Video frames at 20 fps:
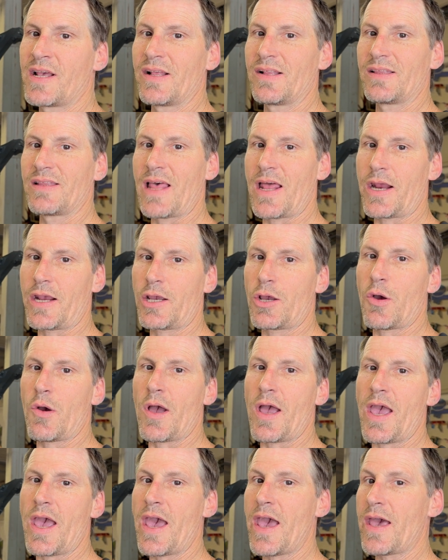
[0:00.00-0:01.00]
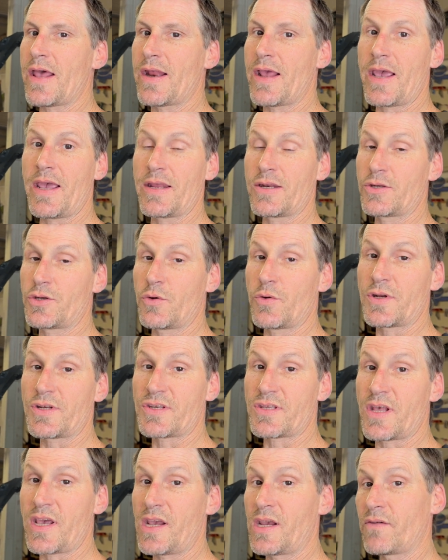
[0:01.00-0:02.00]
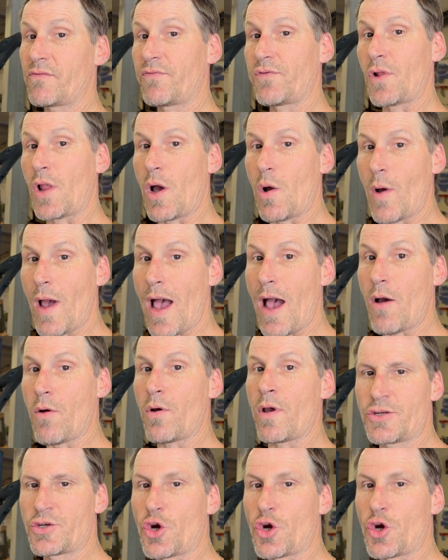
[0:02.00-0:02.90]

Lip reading: Let it go ahead and do its thing, flow out.